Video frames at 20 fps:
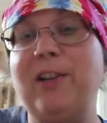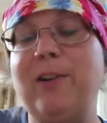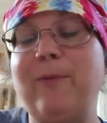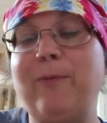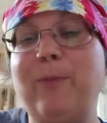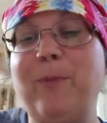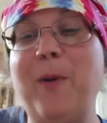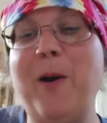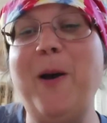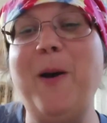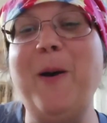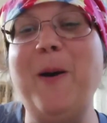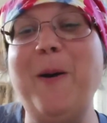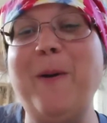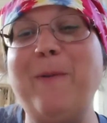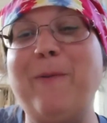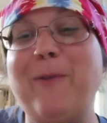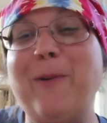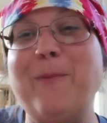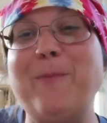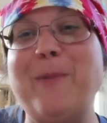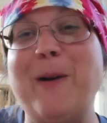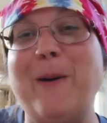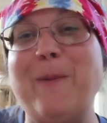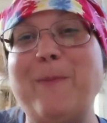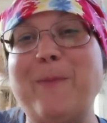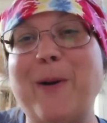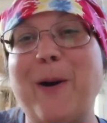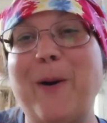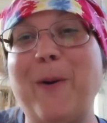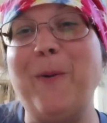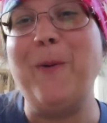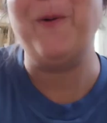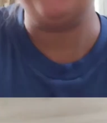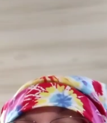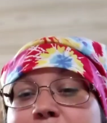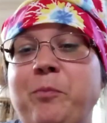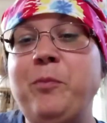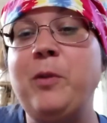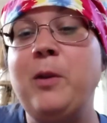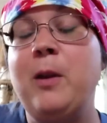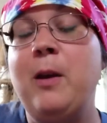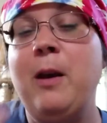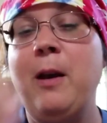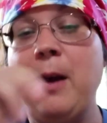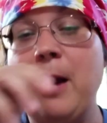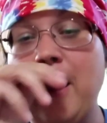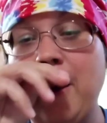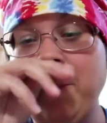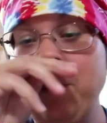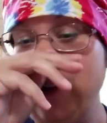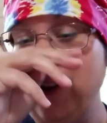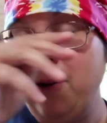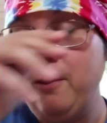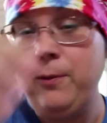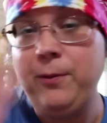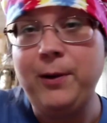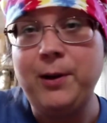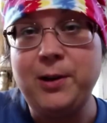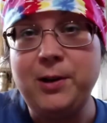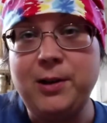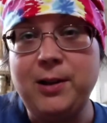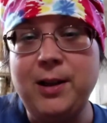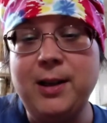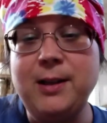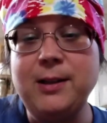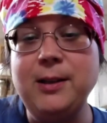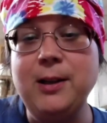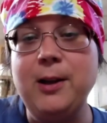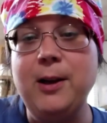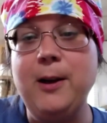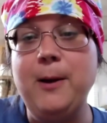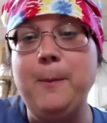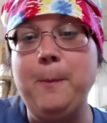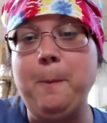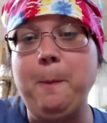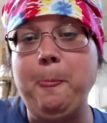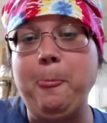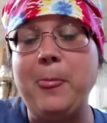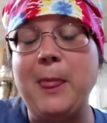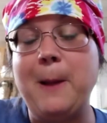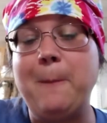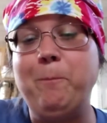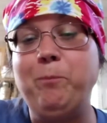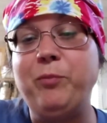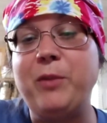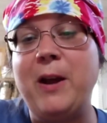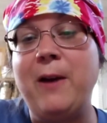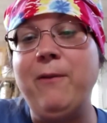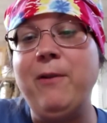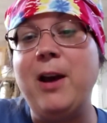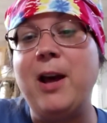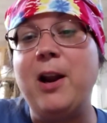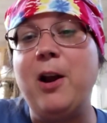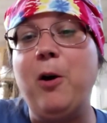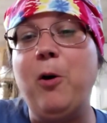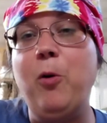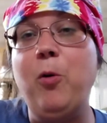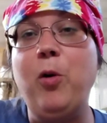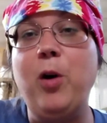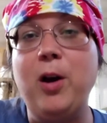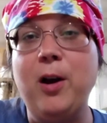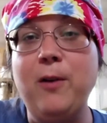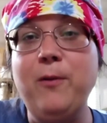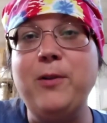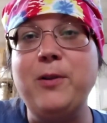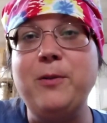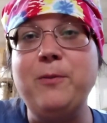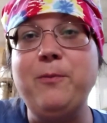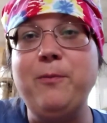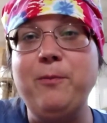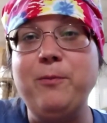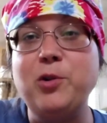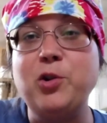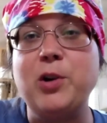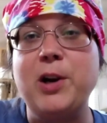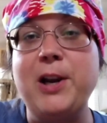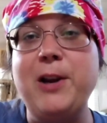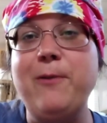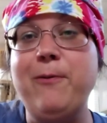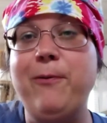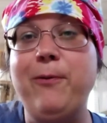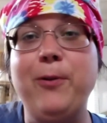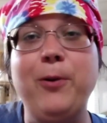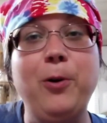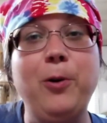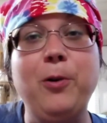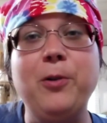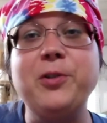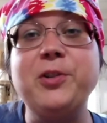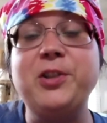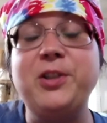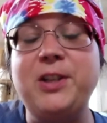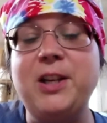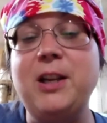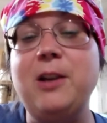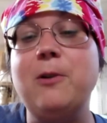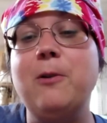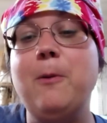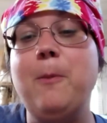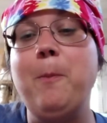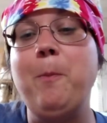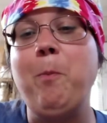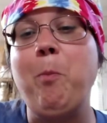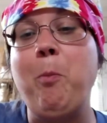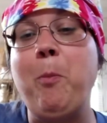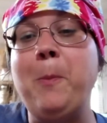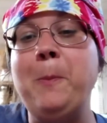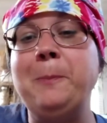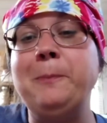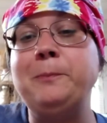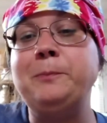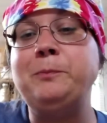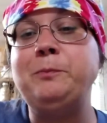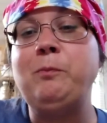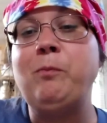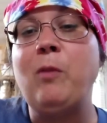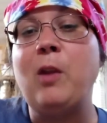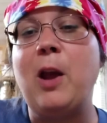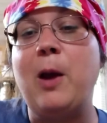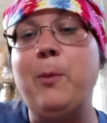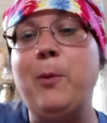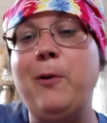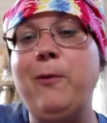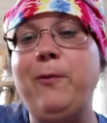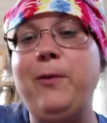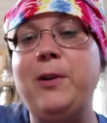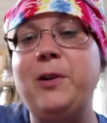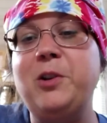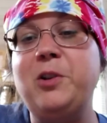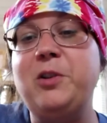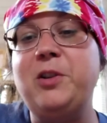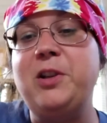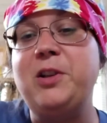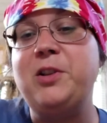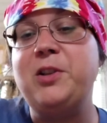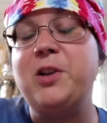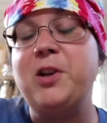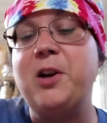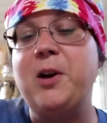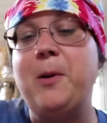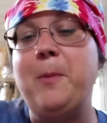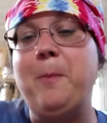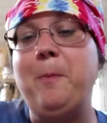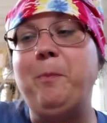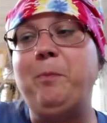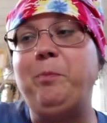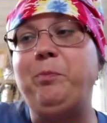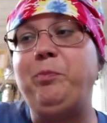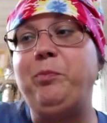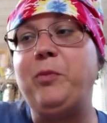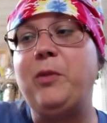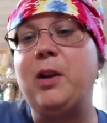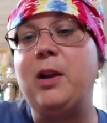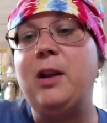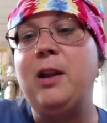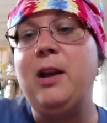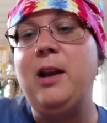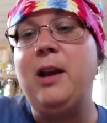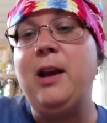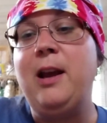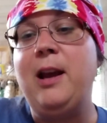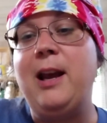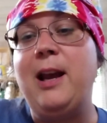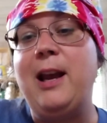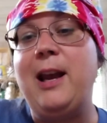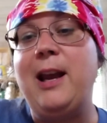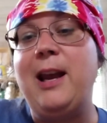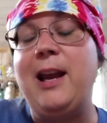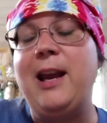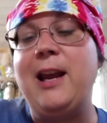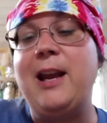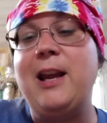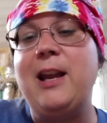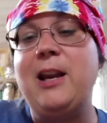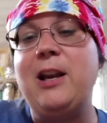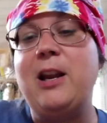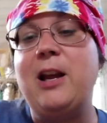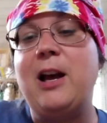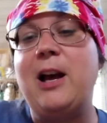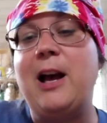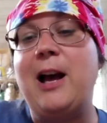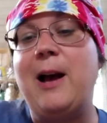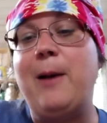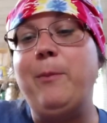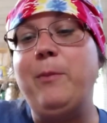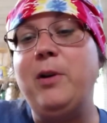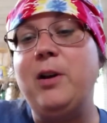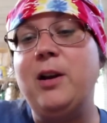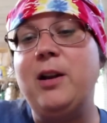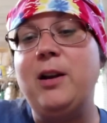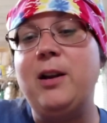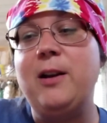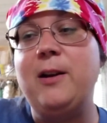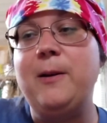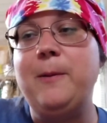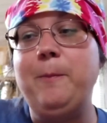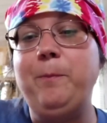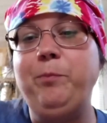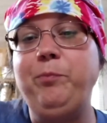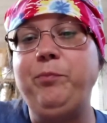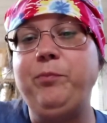them from my bowl. Right. I'm gonna finish these up. I've got a whole oven tray full still. I'm gonna finish these up and I'm gonna